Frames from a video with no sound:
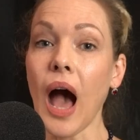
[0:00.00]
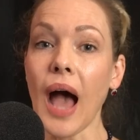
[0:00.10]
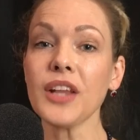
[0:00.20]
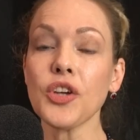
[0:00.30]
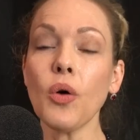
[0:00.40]

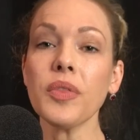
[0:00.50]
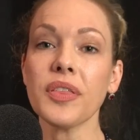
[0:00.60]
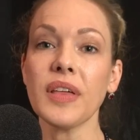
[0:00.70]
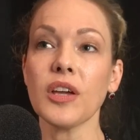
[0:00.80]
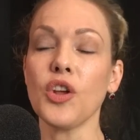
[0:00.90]
I don't
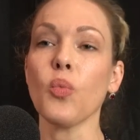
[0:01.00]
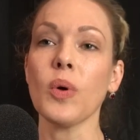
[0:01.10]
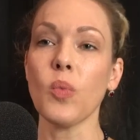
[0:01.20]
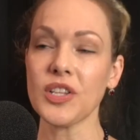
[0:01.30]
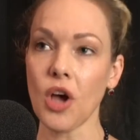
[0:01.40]
think, you know,
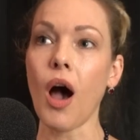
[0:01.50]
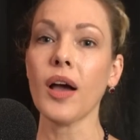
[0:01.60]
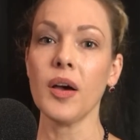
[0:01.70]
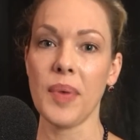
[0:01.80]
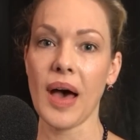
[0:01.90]
we, we
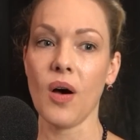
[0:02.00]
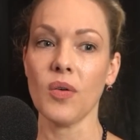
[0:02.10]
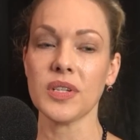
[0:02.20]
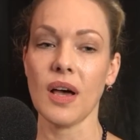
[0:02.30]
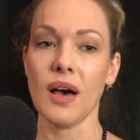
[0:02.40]
talk
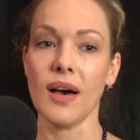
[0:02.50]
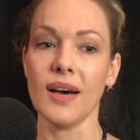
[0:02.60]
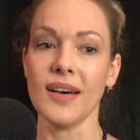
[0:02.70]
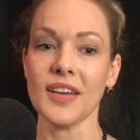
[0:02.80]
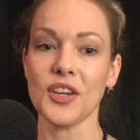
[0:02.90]
about,
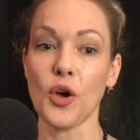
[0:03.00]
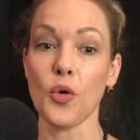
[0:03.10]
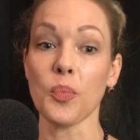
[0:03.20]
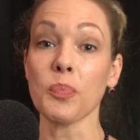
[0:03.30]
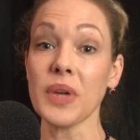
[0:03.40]
uh, you
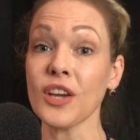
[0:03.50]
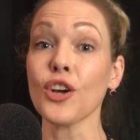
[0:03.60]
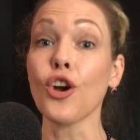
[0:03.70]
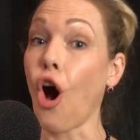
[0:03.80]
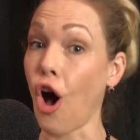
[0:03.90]
know,
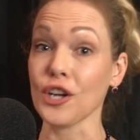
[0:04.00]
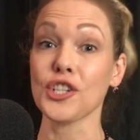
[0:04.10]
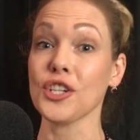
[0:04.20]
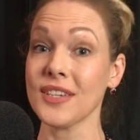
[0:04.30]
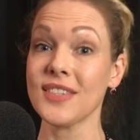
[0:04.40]
being
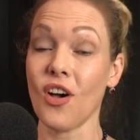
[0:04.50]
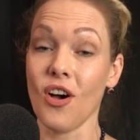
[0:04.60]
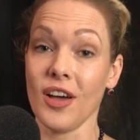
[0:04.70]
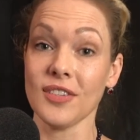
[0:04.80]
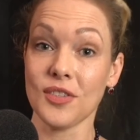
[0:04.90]
cautious
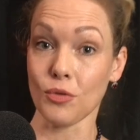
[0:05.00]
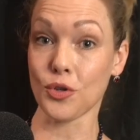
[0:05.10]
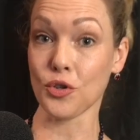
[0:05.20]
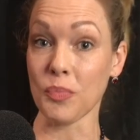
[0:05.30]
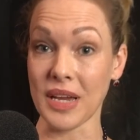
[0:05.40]
on
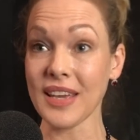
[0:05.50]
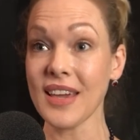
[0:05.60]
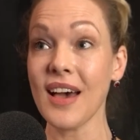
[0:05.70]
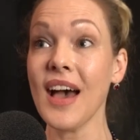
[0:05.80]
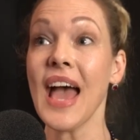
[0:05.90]
social
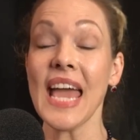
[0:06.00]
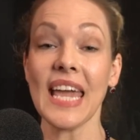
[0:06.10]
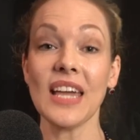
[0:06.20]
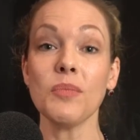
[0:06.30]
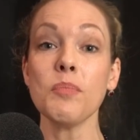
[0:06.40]
media
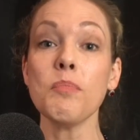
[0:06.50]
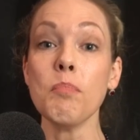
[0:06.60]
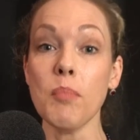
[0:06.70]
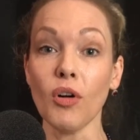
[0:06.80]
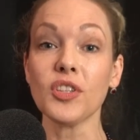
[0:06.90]

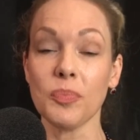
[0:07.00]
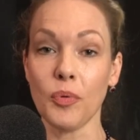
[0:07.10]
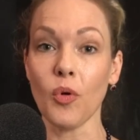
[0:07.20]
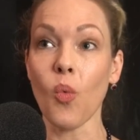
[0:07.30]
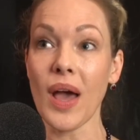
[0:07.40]
in
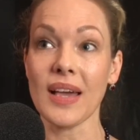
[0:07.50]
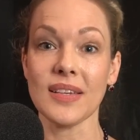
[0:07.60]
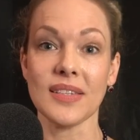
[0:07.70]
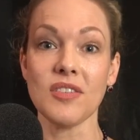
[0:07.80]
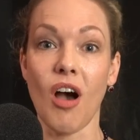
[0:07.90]
multiple
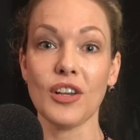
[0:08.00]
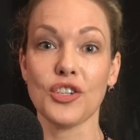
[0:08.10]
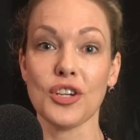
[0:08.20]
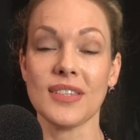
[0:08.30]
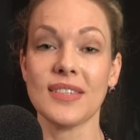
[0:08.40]
ways, not
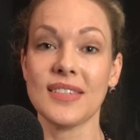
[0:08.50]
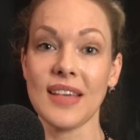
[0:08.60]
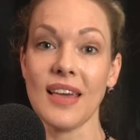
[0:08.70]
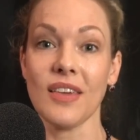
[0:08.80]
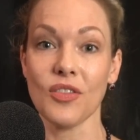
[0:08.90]
just
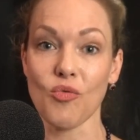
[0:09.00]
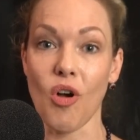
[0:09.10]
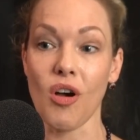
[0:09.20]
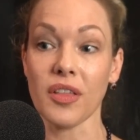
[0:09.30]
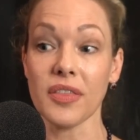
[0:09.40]
saying the
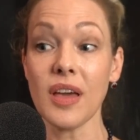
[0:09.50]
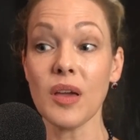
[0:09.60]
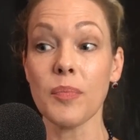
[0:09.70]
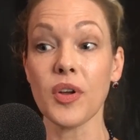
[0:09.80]
wrong thing,